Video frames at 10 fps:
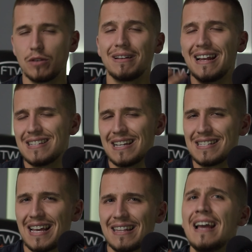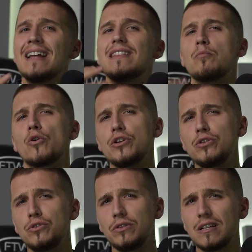But as I said, the more you
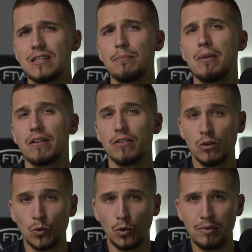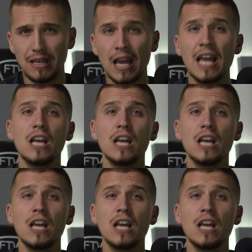do this, the better you will be.